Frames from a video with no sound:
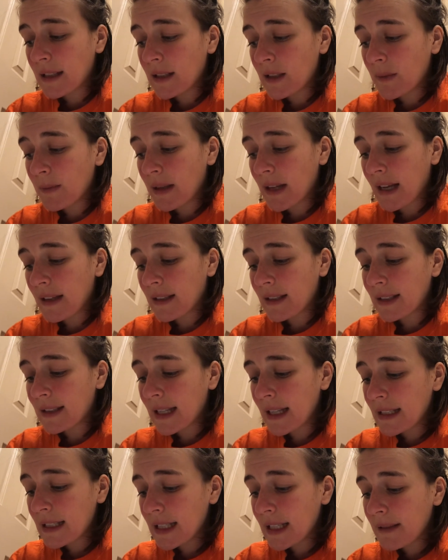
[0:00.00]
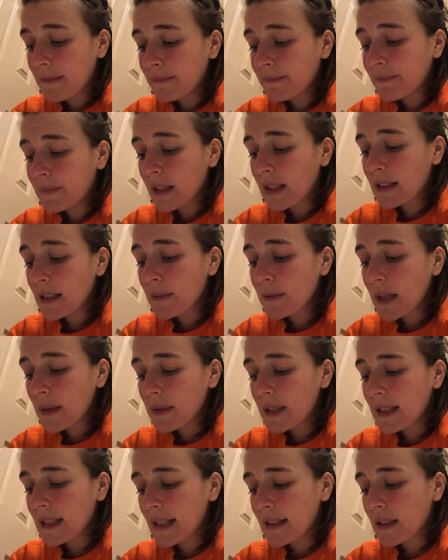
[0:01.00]
to be undescended, sometimes
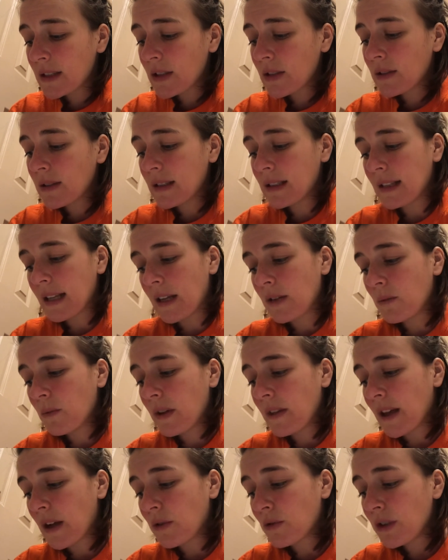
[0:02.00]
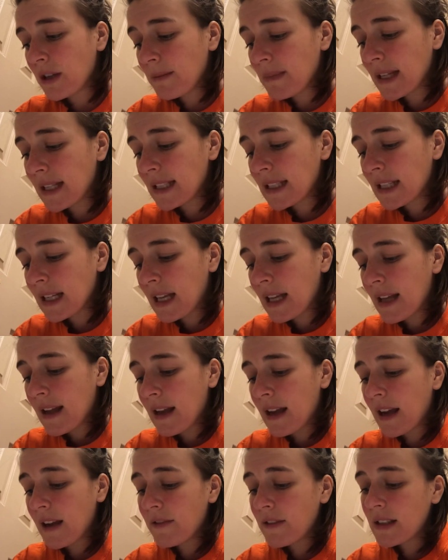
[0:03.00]
the testicles descend without treatment.
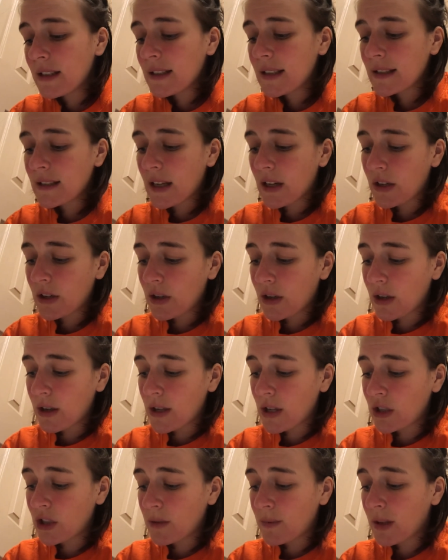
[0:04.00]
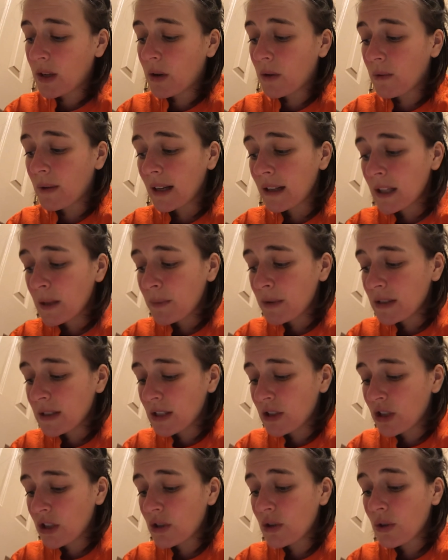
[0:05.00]
If this does not occur, they should be correctly
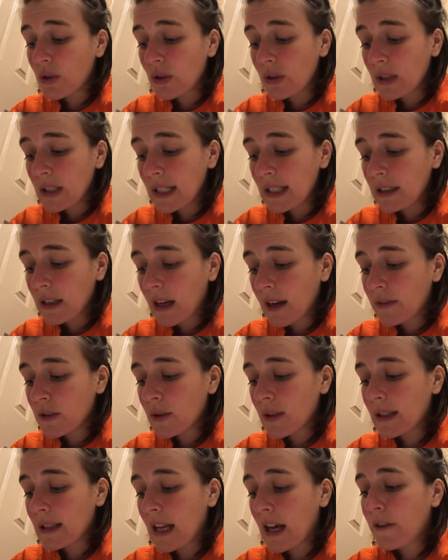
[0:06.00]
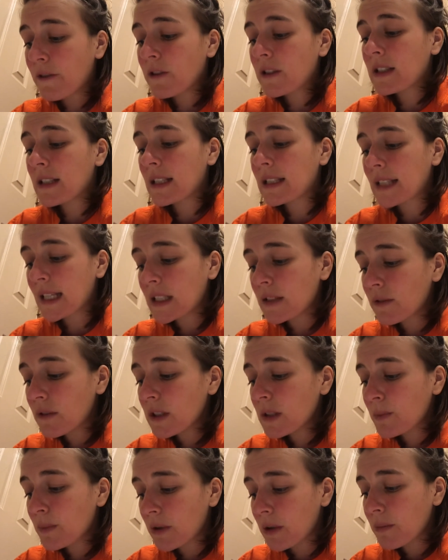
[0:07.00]
positioned early in life to allow for successful
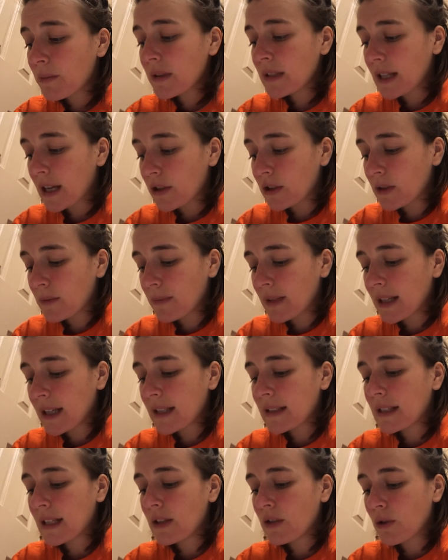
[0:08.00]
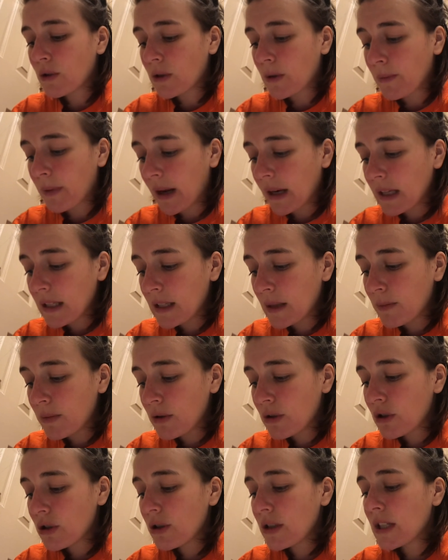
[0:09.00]
sperm production, because internal body
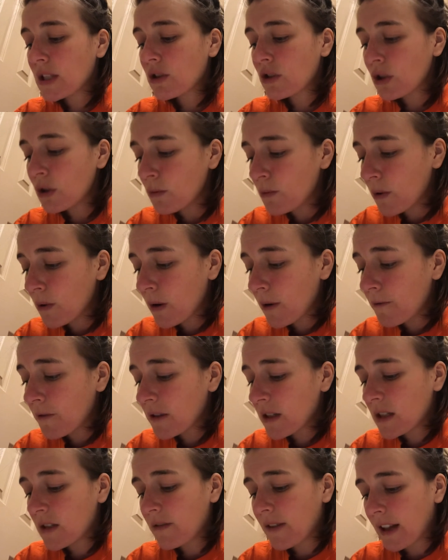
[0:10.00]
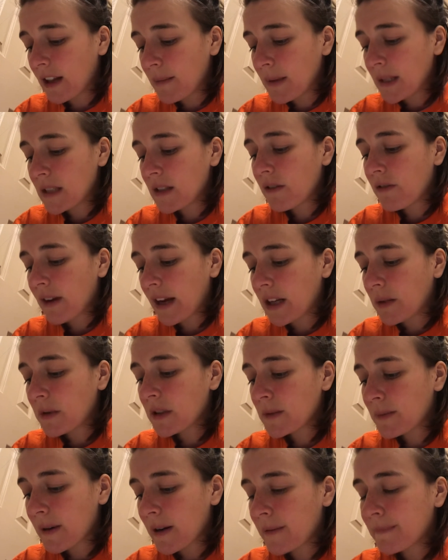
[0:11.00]
temperature is too warm for the development of viable
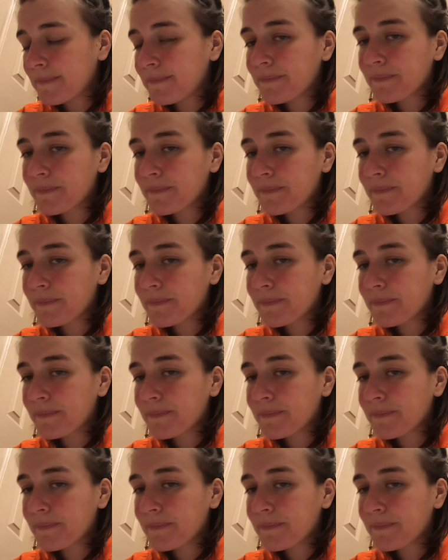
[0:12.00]
sperm.